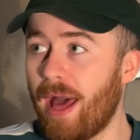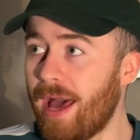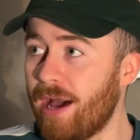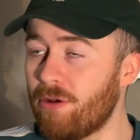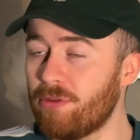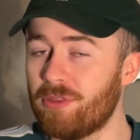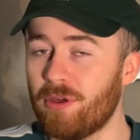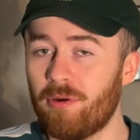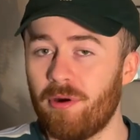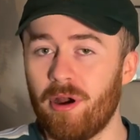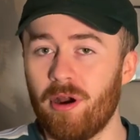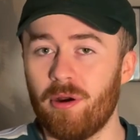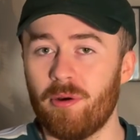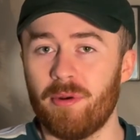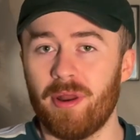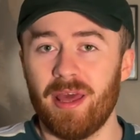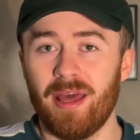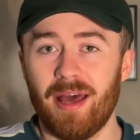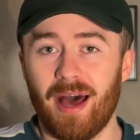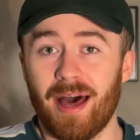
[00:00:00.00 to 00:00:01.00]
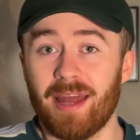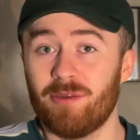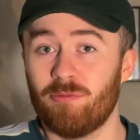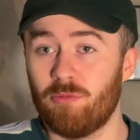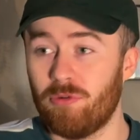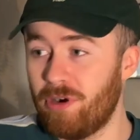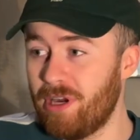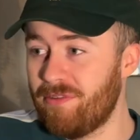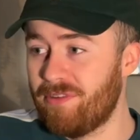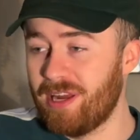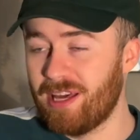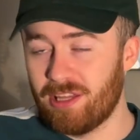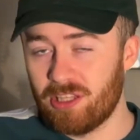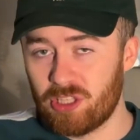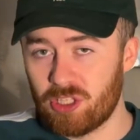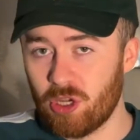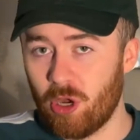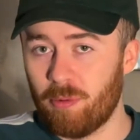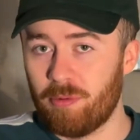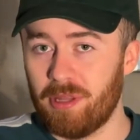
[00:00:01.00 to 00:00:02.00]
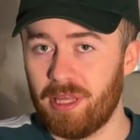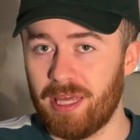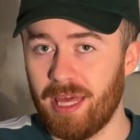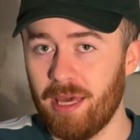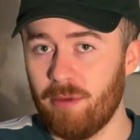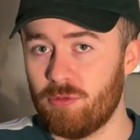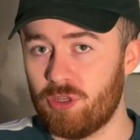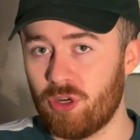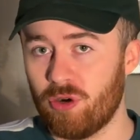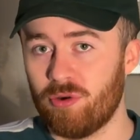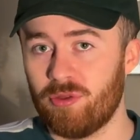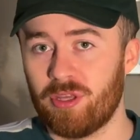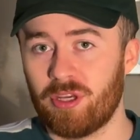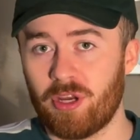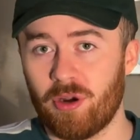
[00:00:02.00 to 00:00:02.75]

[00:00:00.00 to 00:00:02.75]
held their own and were even at the top of the game during the